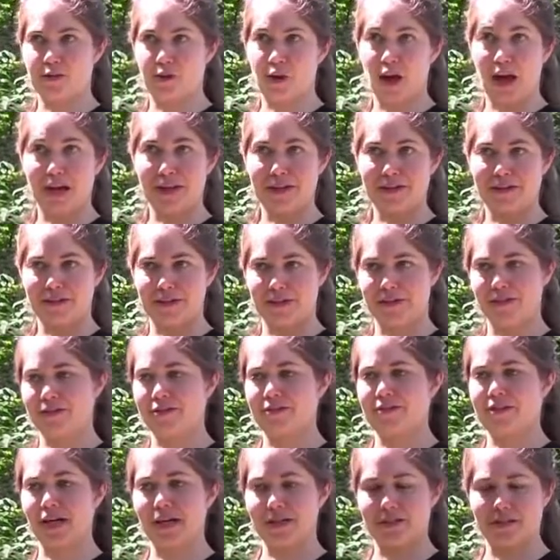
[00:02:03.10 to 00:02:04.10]
try to
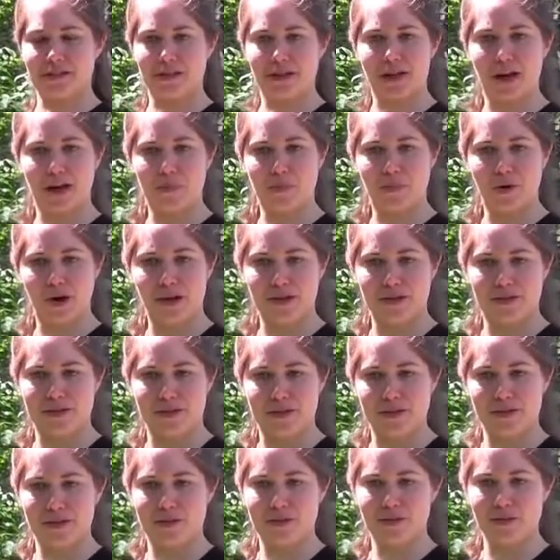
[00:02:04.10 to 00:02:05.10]
test a
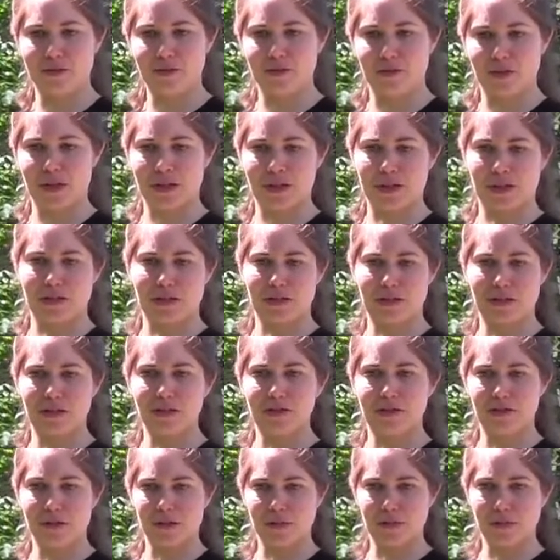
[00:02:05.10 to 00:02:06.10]
hypothesis
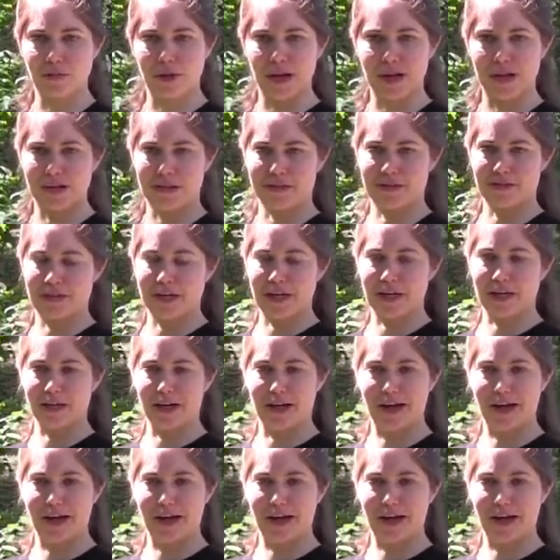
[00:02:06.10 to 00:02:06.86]
using my data